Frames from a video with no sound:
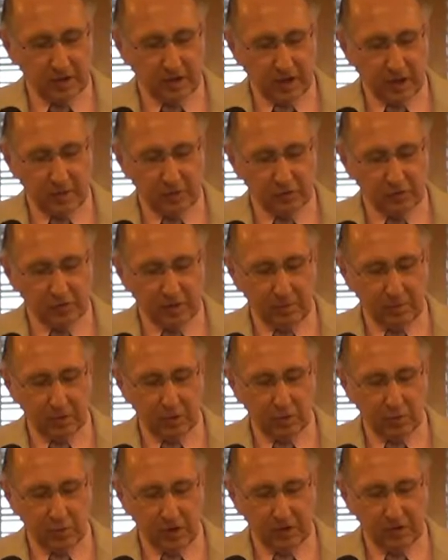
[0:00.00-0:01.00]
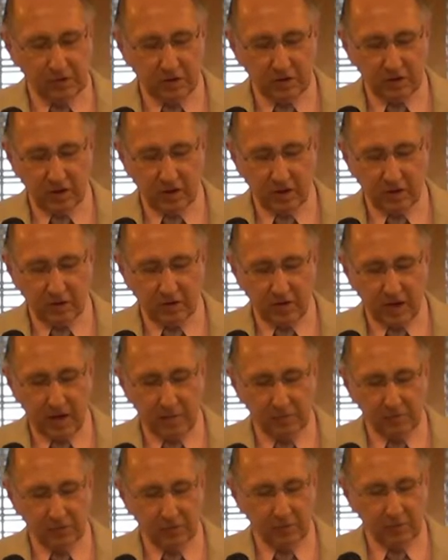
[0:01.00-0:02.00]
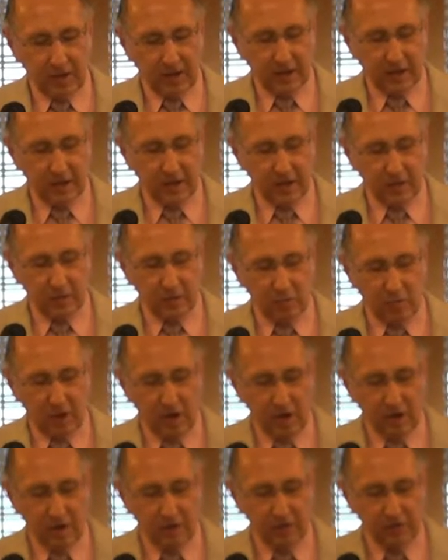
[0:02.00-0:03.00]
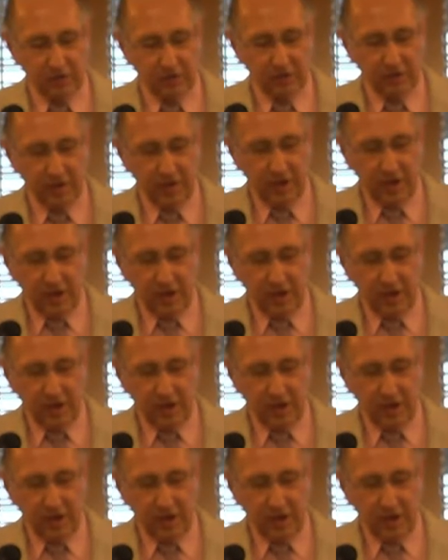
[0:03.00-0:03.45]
that I was able to read the telegrams that ran along the wires